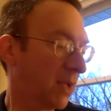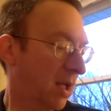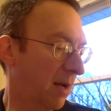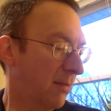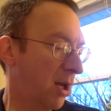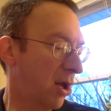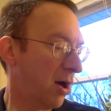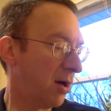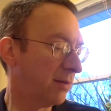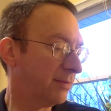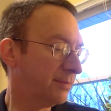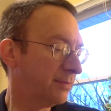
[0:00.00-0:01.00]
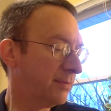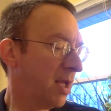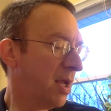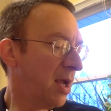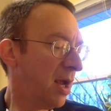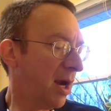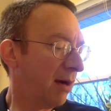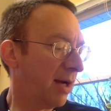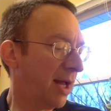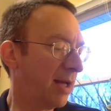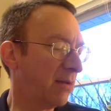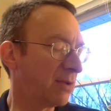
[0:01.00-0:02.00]
"Come along."
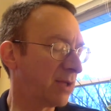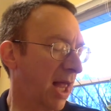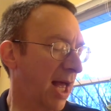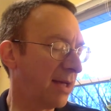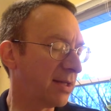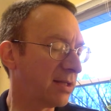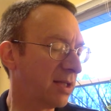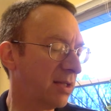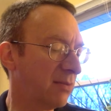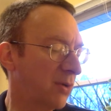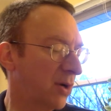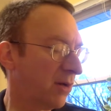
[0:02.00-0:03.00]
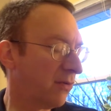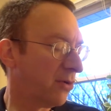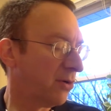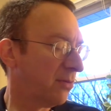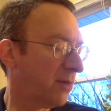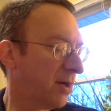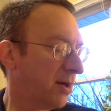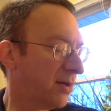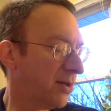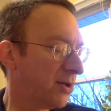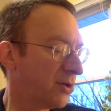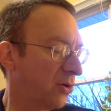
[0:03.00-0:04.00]
Arietti was glad to see the morning room.
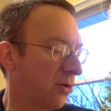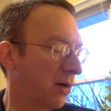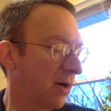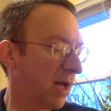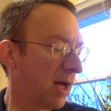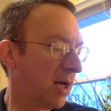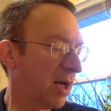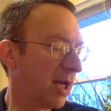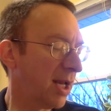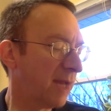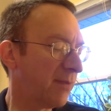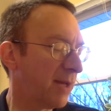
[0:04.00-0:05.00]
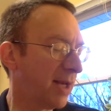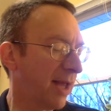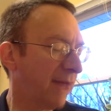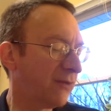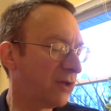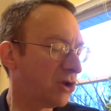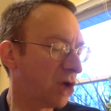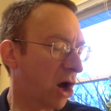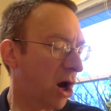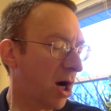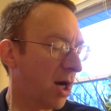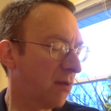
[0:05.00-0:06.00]
The door, luckily, had been left
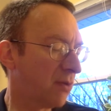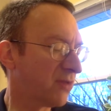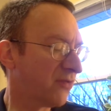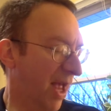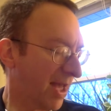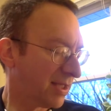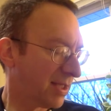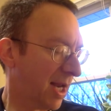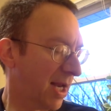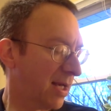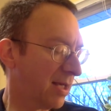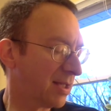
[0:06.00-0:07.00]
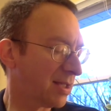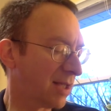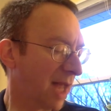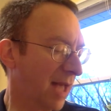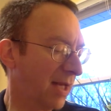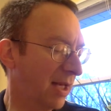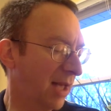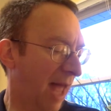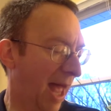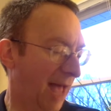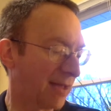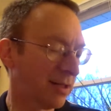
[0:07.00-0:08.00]
ajar, and it was fascinating to stand at
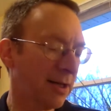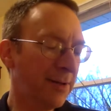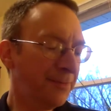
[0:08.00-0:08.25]
last